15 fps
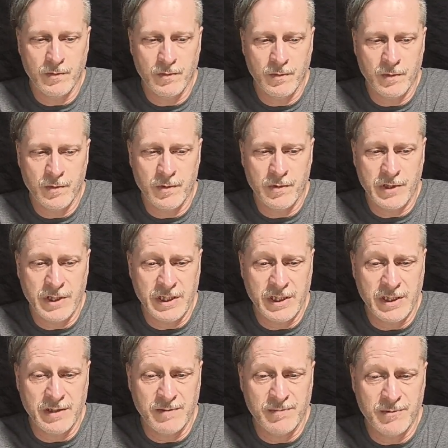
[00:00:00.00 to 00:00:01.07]

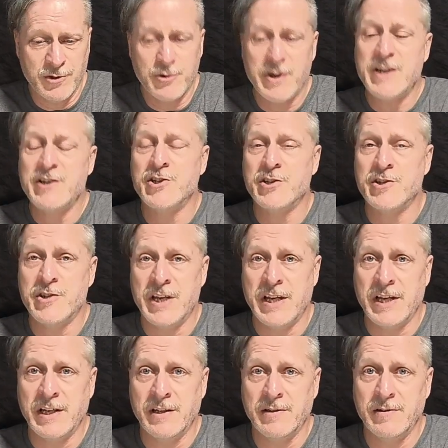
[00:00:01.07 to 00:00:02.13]
The strangest
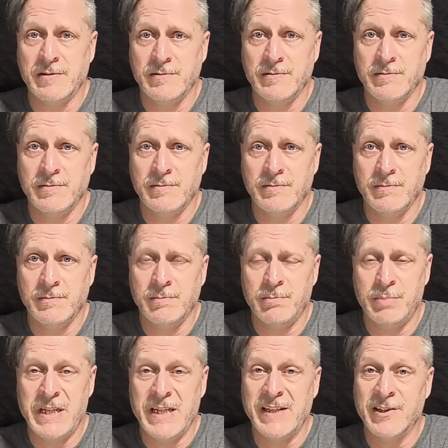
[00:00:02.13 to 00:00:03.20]
thing
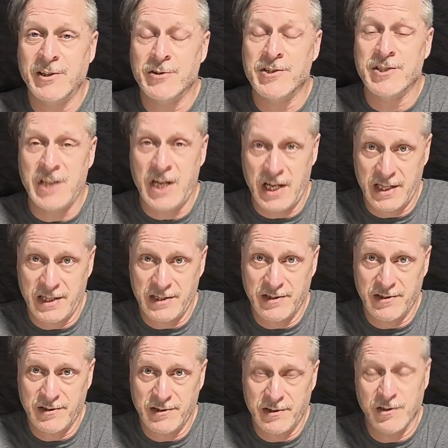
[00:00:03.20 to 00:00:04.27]
being their
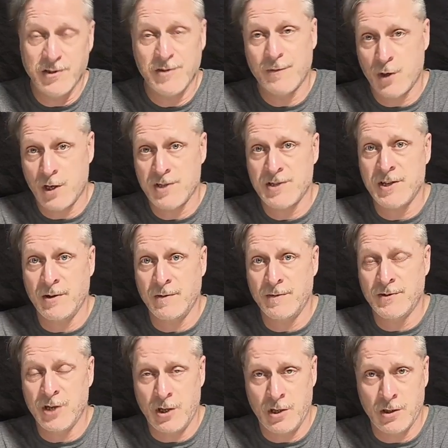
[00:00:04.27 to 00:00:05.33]
size, because frost elves
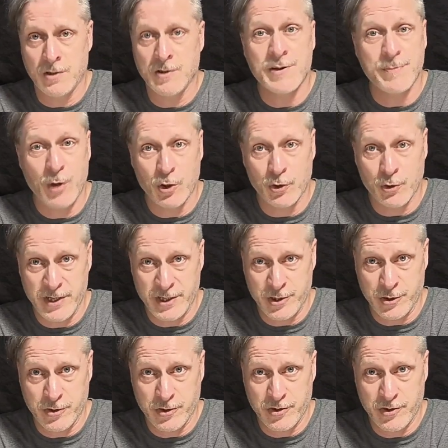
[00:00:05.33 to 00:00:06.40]
are small
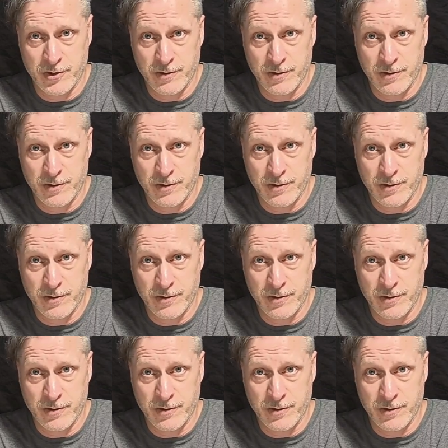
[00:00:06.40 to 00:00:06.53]
creatures.